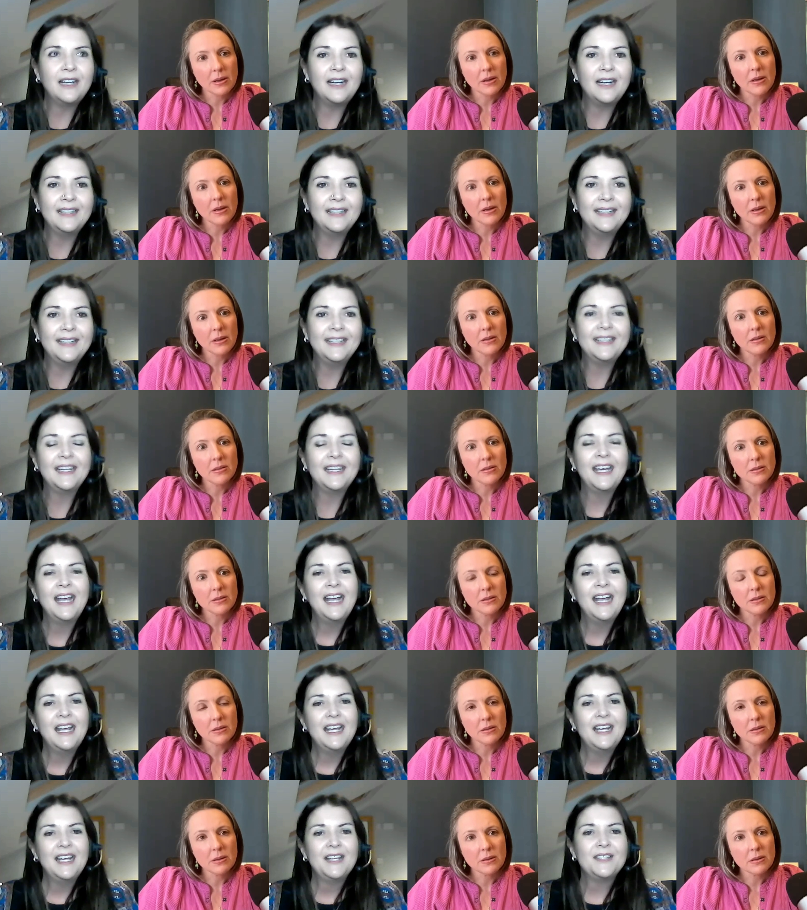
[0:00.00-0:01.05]
Speaker 1: like
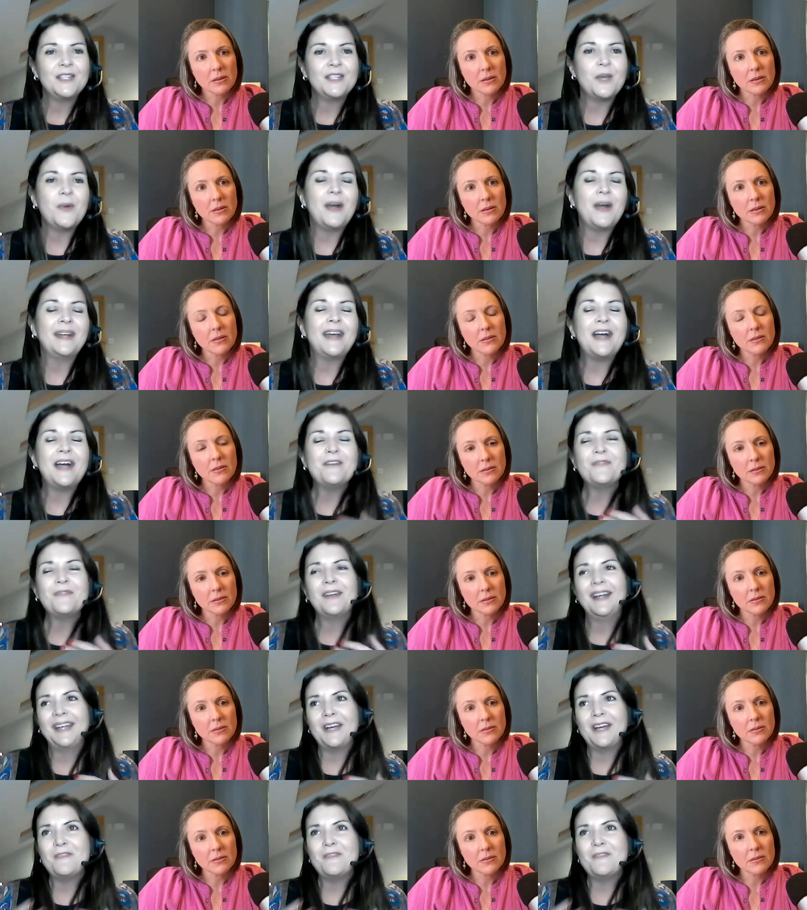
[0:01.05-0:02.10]
so and I've
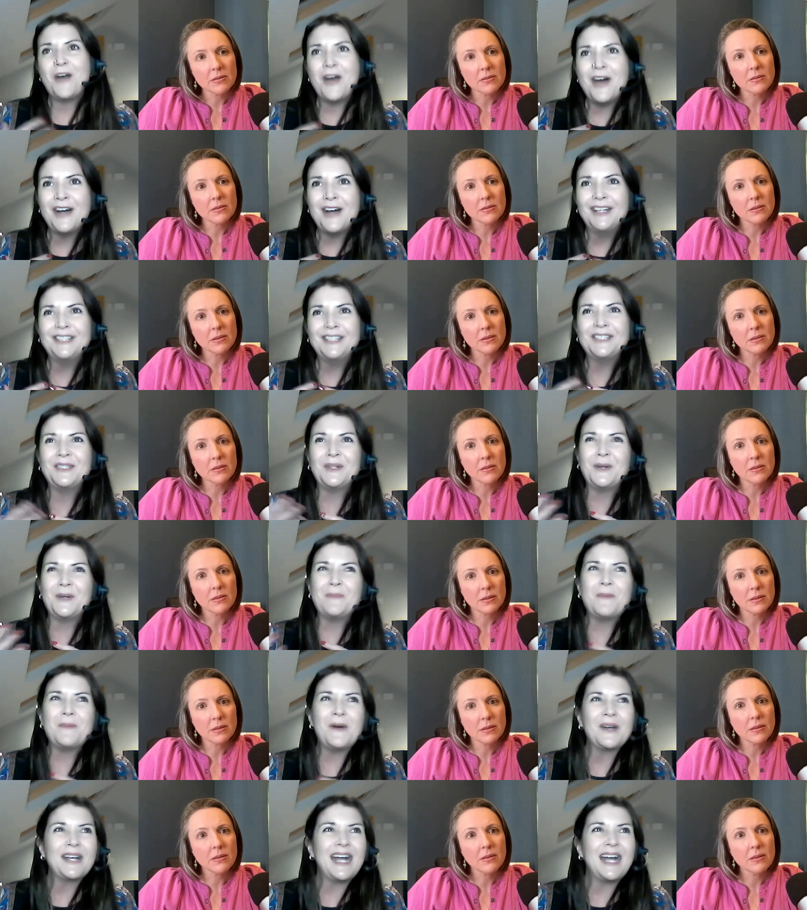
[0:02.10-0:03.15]
and I've heard your
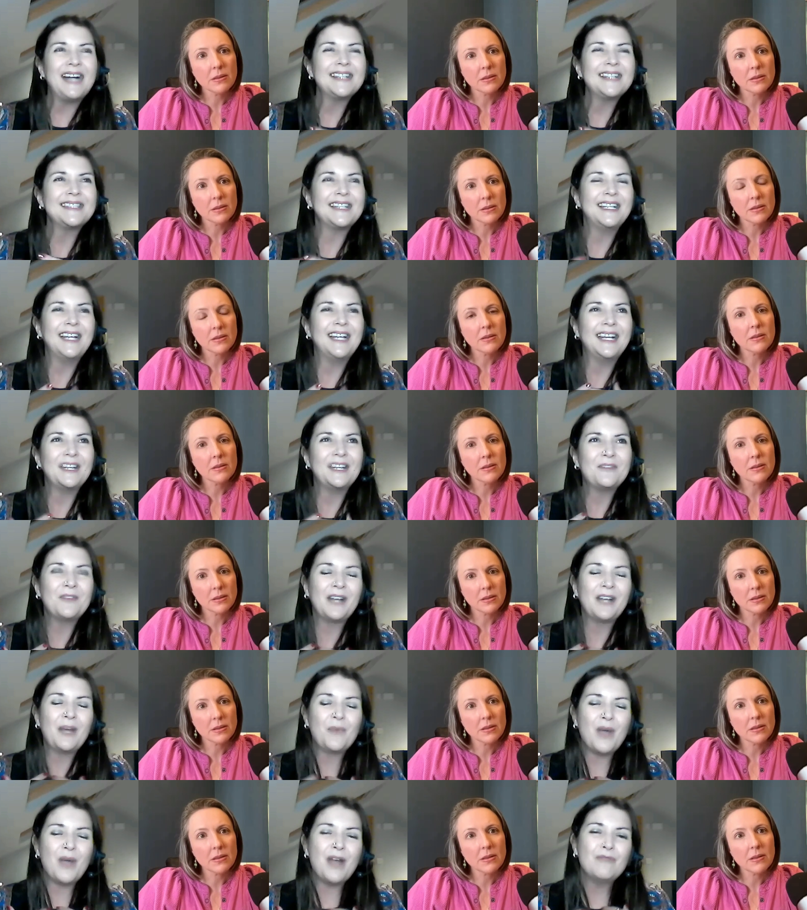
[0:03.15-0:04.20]
podcast and, and I feel
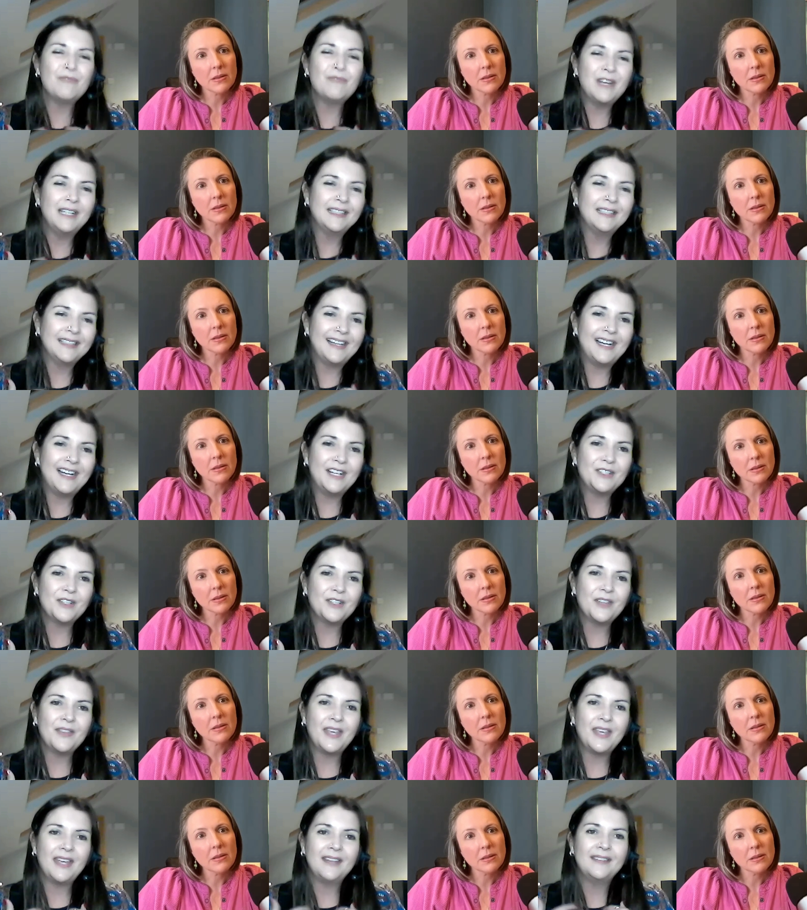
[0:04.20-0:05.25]
like we're really aligned on
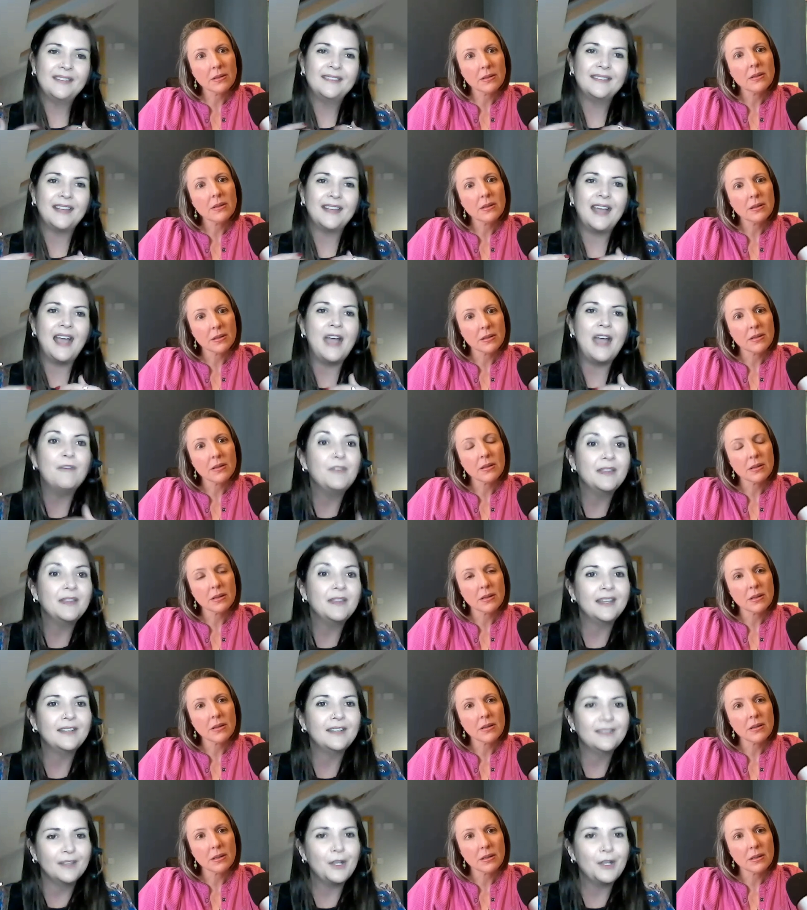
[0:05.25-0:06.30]
this.
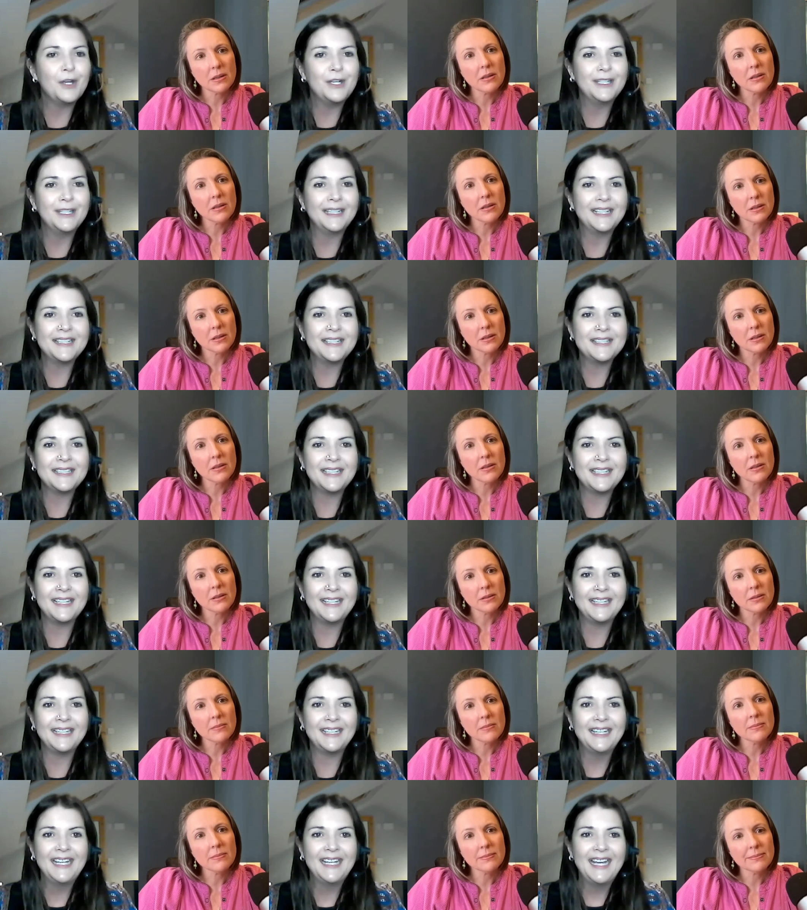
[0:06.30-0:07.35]
Everything is learning, isn't
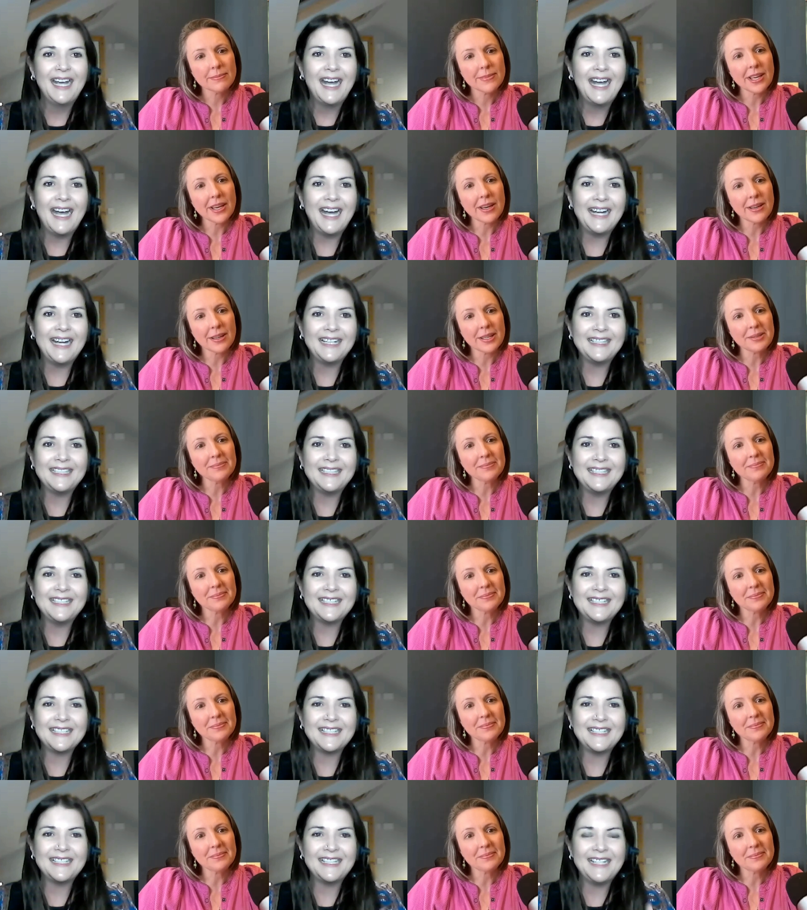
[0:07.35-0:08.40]
it? Mm-hmm. And
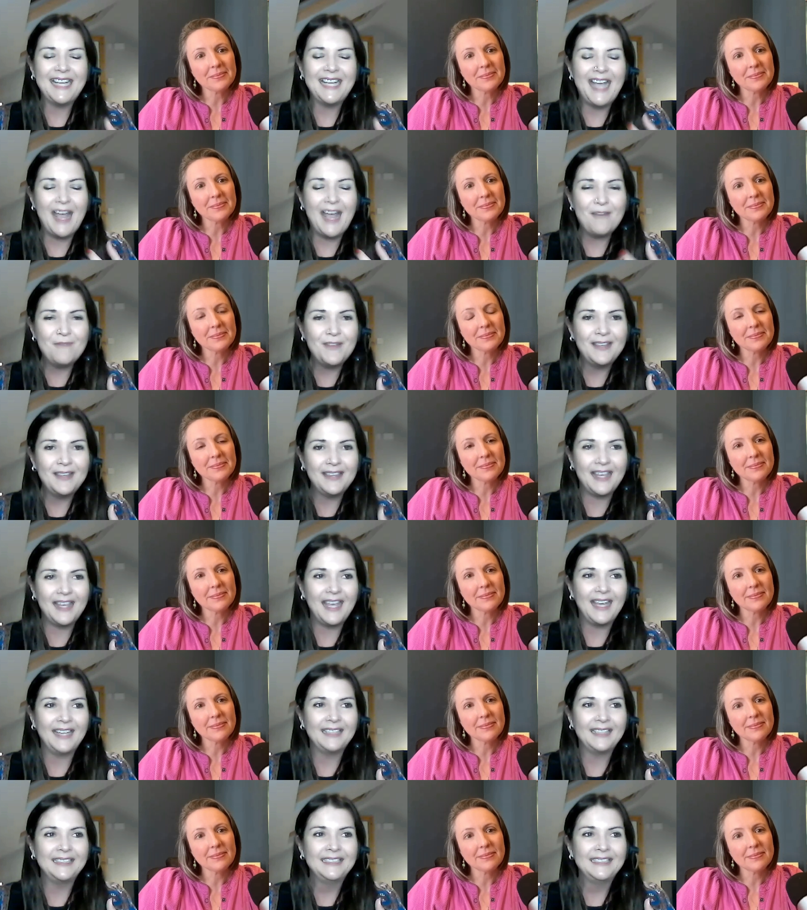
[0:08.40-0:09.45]

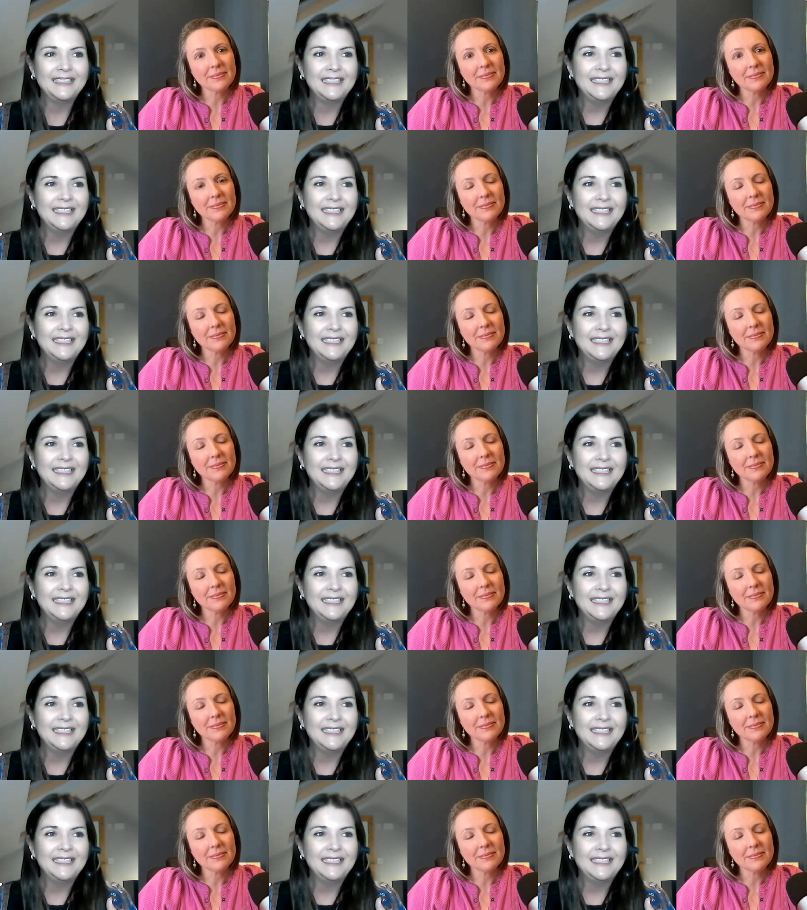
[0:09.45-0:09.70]
everything